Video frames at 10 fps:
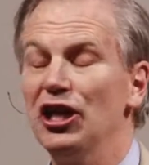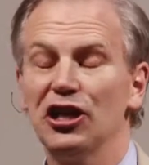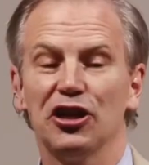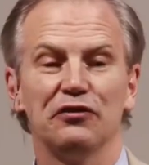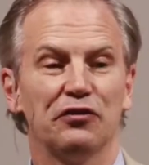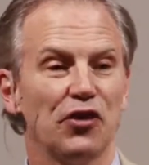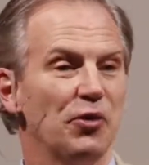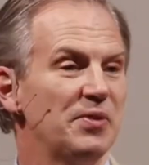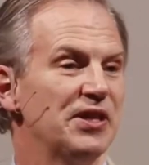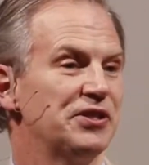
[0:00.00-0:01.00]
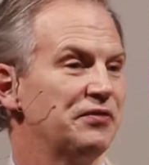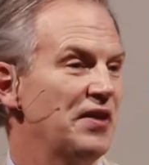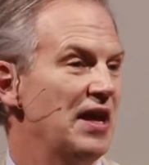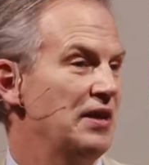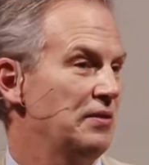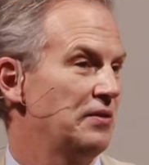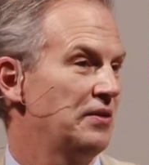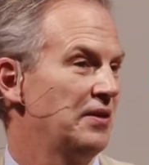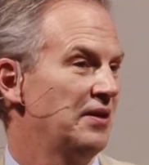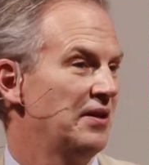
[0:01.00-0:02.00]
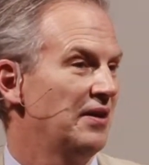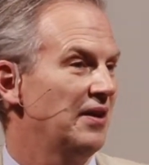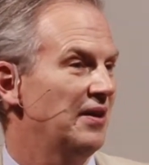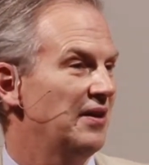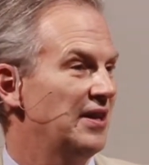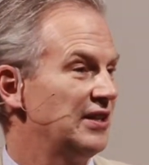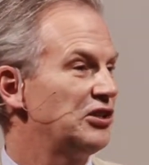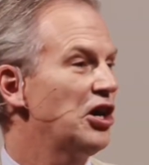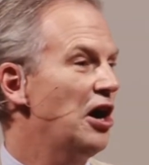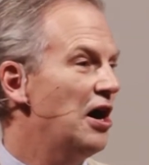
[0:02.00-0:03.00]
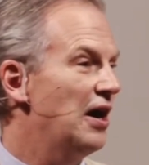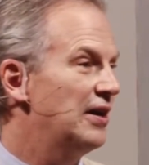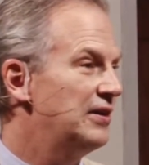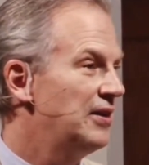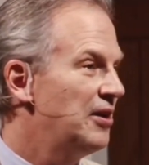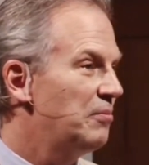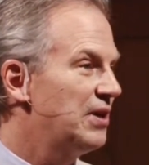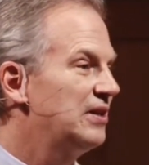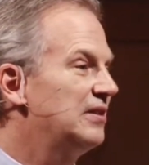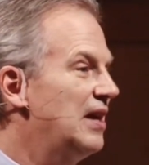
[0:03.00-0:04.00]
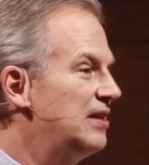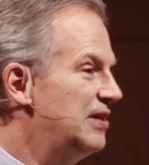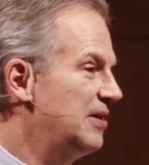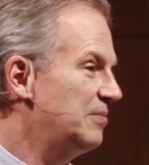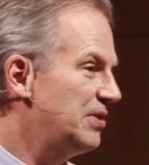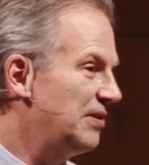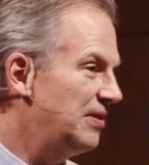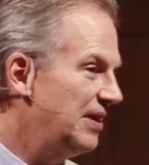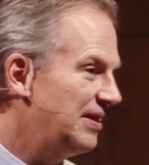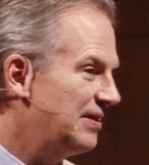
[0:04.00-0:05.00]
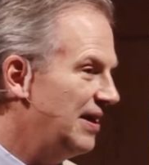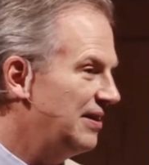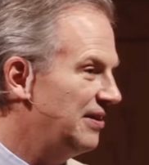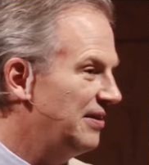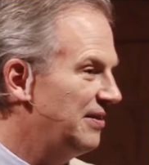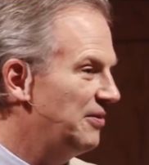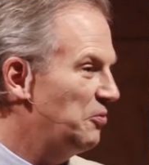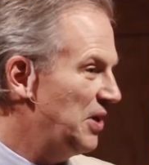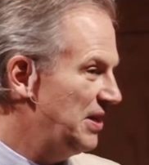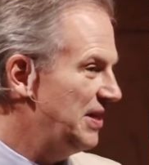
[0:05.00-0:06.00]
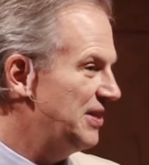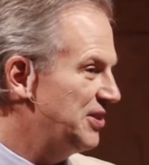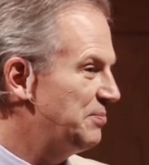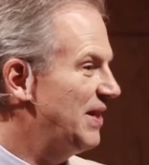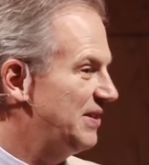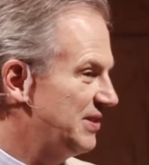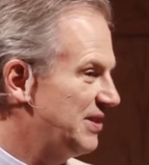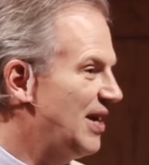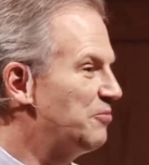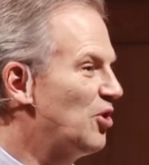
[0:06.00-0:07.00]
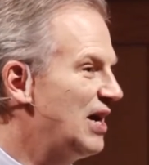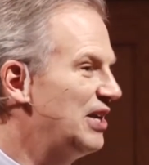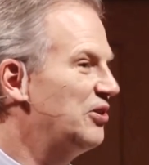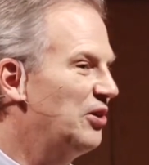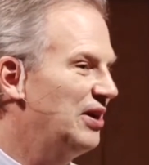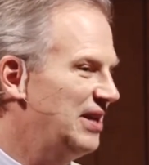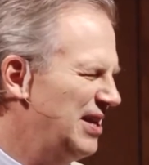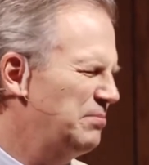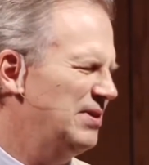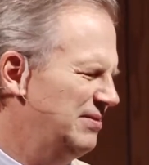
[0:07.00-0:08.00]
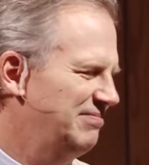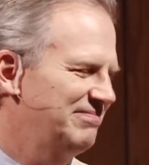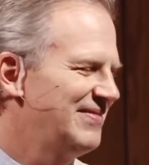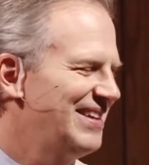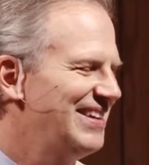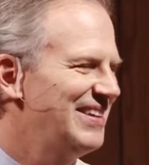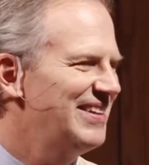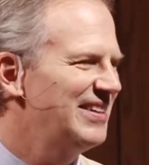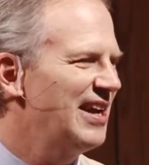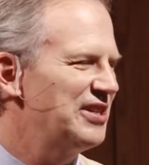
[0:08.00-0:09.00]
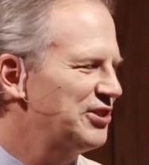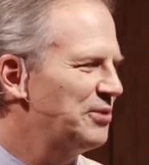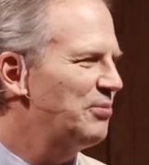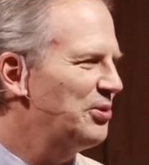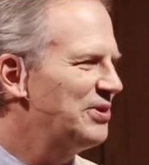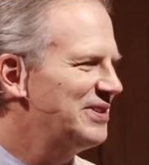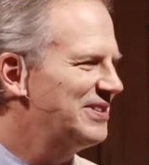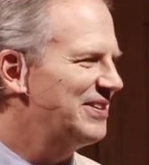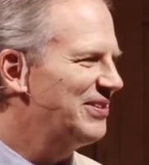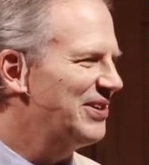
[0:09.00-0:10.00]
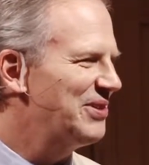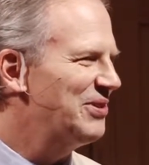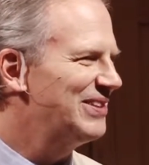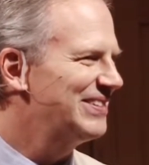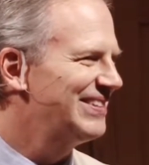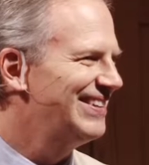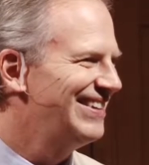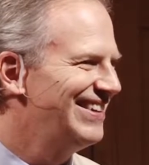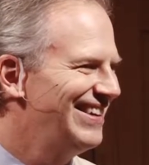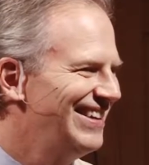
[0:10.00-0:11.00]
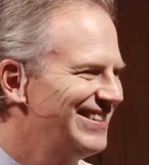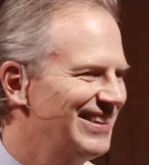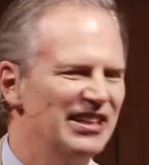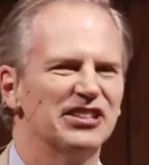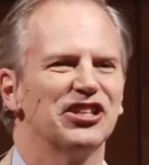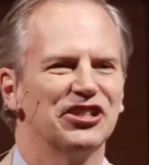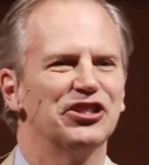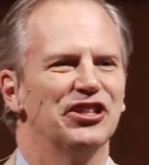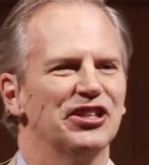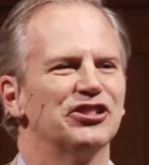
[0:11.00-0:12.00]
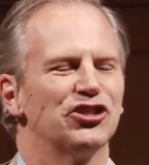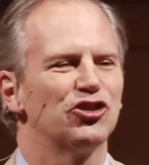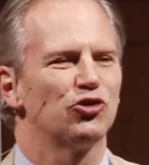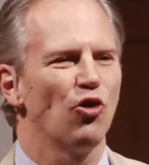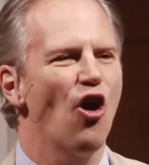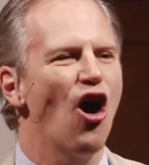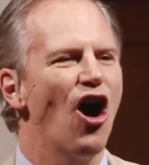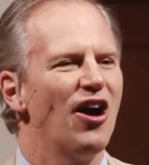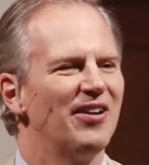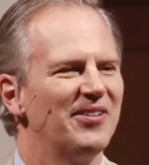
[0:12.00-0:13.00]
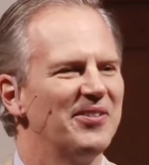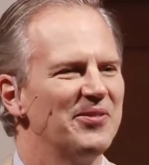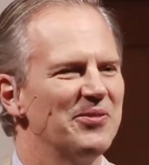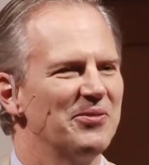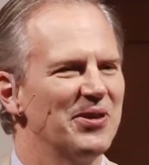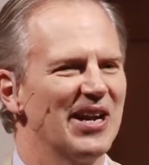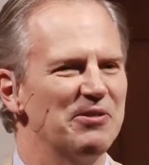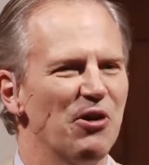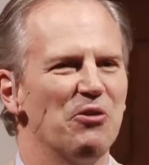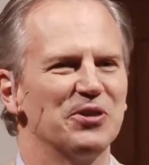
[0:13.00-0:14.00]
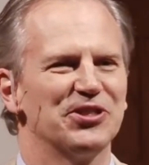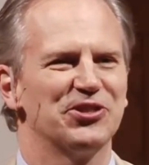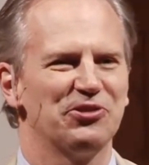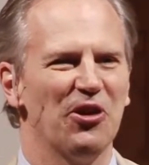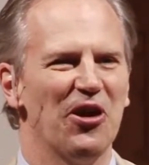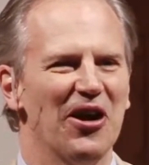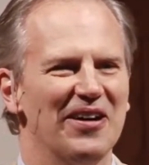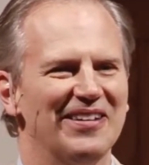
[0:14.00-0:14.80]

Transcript: it confirmed his faith uh, in God, but it led him to think that uh, what he had spent his time writing on had been not as important as he thought he was. It's, it, it's straw. What I wrote was straw.